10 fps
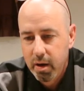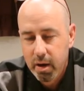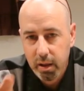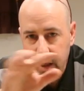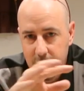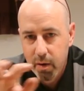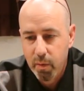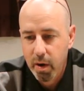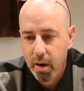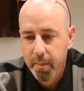clear
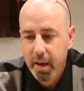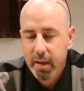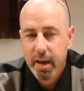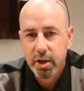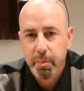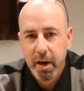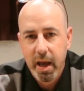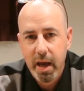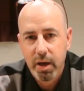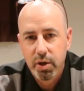rum that has been
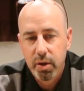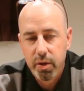aged in